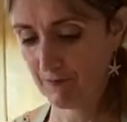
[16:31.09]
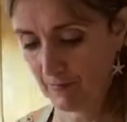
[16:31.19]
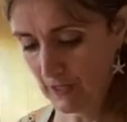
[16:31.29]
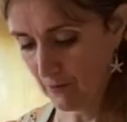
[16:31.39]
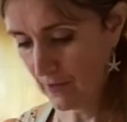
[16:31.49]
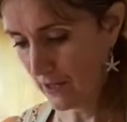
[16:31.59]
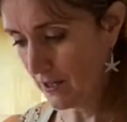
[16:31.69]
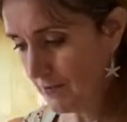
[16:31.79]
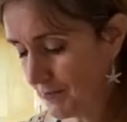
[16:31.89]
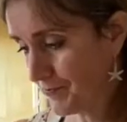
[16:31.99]
There we are.
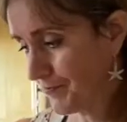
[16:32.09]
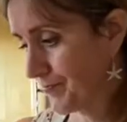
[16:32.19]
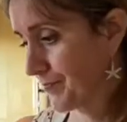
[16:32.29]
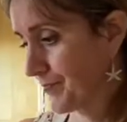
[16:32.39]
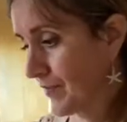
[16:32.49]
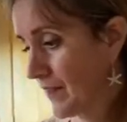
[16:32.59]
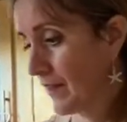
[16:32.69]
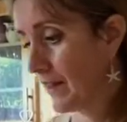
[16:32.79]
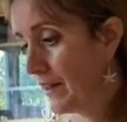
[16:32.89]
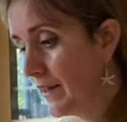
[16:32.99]

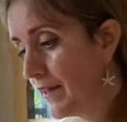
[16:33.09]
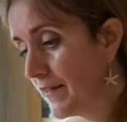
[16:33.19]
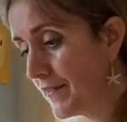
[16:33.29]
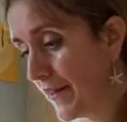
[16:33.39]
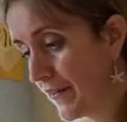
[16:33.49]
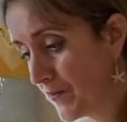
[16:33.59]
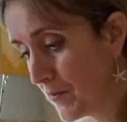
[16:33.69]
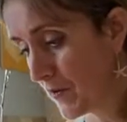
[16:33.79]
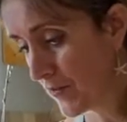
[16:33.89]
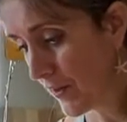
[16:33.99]
Let's
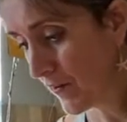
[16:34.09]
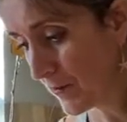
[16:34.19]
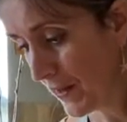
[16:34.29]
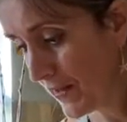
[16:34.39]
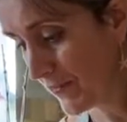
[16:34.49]
leave those bits.